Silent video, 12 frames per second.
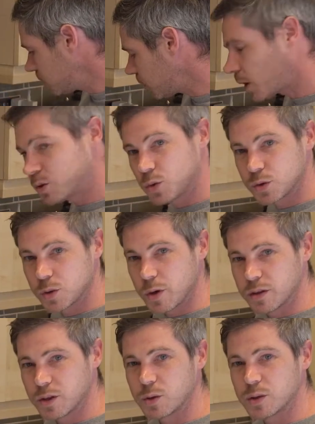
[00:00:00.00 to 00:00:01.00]
It's also
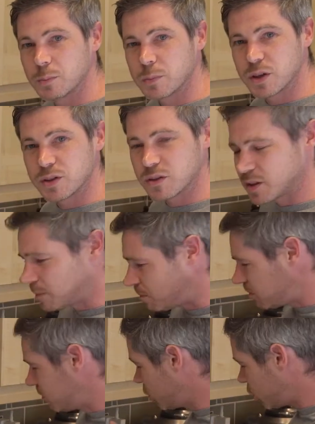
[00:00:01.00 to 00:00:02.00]
worth noting, because of the
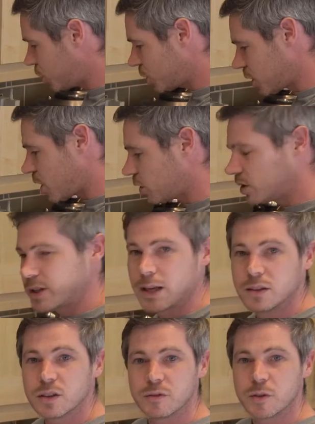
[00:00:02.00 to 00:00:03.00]
sugar
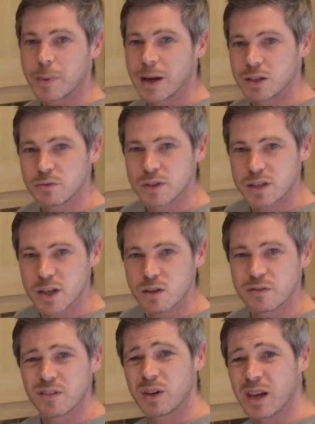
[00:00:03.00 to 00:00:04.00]
content of the batter
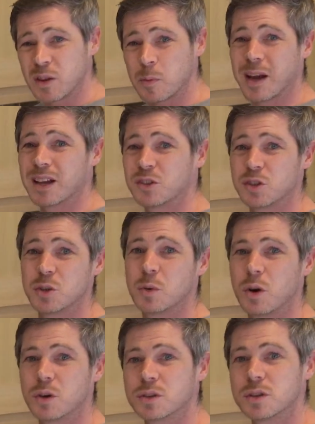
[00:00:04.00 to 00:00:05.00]
itself, if you get the pan too
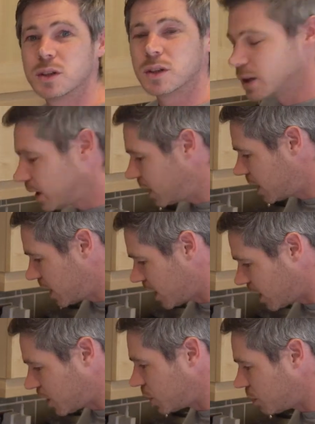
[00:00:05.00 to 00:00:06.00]
hot,
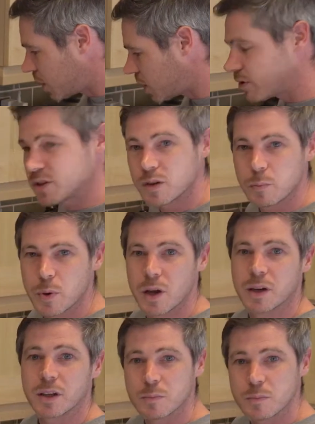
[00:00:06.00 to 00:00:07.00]
you run the risk of
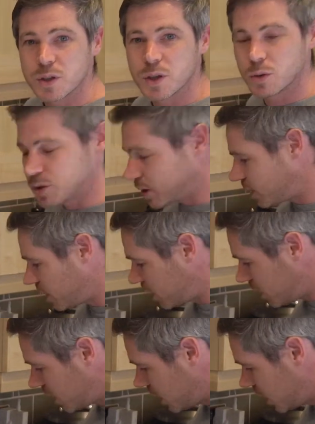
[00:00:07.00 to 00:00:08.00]
burning them, so just
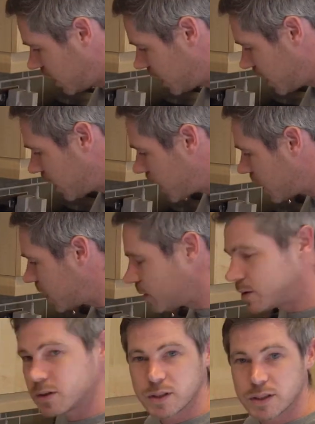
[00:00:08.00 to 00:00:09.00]
getting
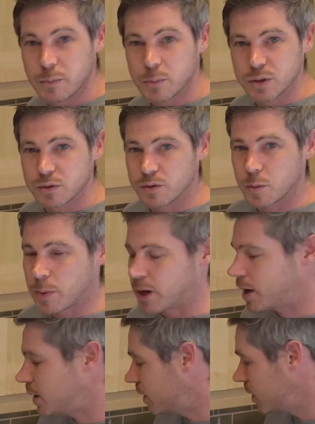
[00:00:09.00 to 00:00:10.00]
used to the temperature of the
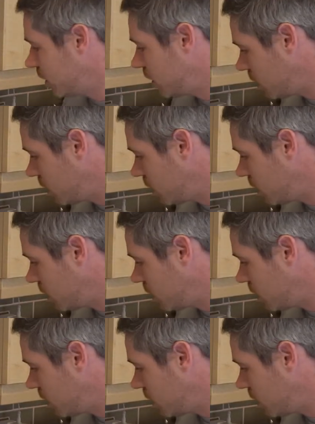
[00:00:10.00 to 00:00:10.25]
pan is